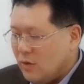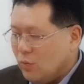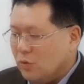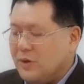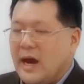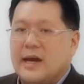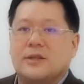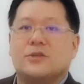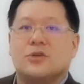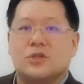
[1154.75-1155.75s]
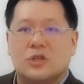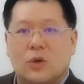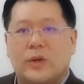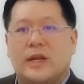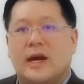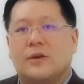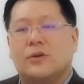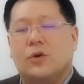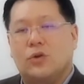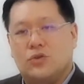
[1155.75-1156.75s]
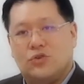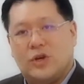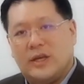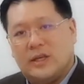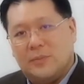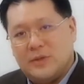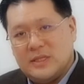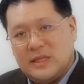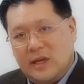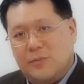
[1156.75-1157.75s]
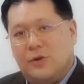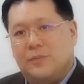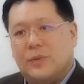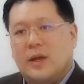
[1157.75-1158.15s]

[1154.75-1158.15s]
would be either to slow it down or to try and keep it stable